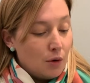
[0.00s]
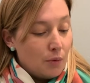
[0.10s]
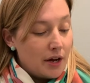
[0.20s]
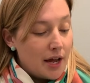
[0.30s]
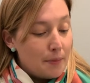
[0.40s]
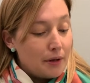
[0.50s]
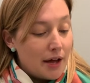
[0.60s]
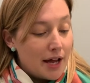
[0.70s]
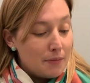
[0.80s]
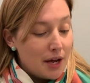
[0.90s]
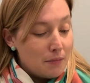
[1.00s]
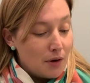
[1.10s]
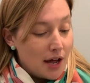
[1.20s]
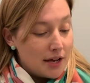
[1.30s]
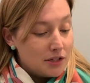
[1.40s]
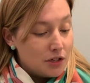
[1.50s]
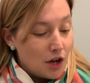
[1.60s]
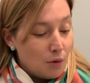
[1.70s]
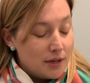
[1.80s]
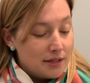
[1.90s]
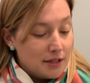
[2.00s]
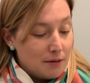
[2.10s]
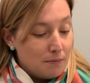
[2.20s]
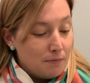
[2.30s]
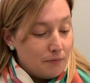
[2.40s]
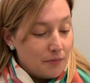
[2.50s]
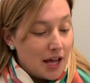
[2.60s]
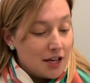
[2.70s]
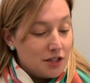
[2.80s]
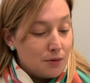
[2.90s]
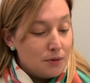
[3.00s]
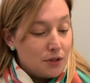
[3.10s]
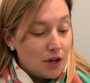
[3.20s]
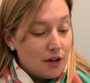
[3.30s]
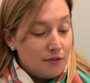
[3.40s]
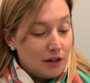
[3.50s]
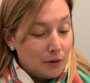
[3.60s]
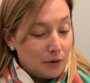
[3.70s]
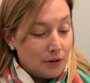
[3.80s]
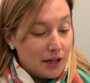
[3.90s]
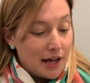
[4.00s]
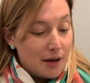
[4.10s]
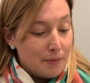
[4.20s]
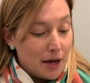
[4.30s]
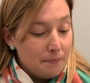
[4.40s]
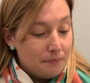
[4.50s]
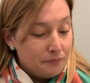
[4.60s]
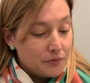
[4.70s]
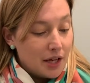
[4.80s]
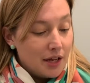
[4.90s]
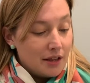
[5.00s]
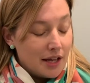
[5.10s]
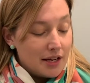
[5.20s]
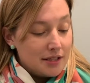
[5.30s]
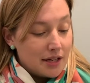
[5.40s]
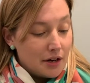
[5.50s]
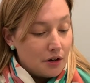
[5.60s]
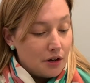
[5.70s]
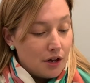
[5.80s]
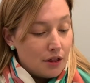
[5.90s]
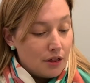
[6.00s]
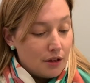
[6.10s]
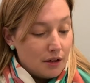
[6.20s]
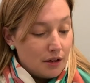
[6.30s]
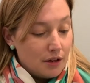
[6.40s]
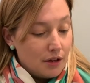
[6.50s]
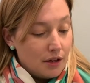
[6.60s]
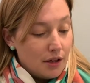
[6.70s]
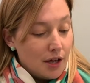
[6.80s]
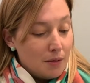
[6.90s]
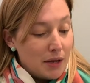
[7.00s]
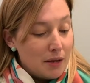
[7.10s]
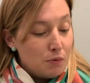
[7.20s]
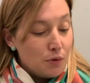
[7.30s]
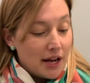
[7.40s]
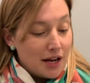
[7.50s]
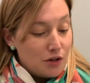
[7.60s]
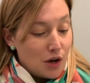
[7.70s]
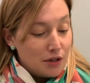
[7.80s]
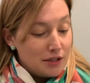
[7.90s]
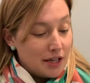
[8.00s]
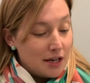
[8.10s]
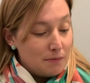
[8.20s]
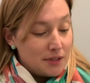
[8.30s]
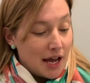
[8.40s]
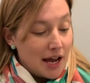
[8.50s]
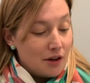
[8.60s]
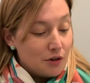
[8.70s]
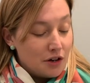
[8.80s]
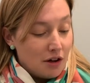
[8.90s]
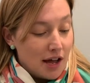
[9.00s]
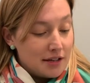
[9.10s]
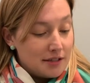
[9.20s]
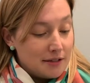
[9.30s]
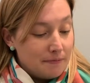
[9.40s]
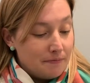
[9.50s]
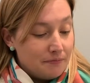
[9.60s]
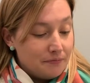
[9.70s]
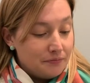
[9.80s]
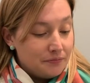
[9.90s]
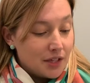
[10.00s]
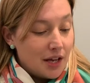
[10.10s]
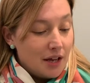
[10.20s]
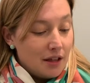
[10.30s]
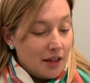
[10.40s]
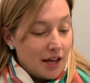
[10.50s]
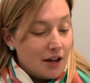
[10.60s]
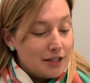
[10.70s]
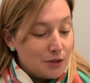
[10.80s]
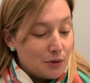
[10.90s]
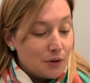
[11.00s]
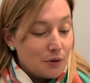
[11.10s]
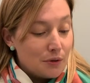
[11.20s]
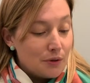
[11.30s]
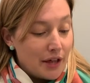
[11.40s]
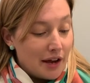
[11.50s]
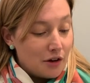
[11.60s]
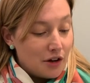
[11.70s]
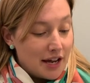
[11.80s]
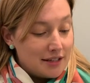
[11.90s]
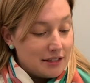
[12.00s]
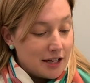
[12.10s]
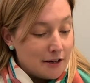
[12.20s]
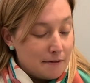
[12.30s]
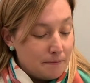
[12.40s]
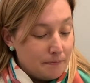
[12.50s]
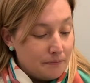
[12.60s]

When I applied my mind to know wisdom and to observe the labor that is done on earth, people getting no sleep day or night, then I saw all that God has done.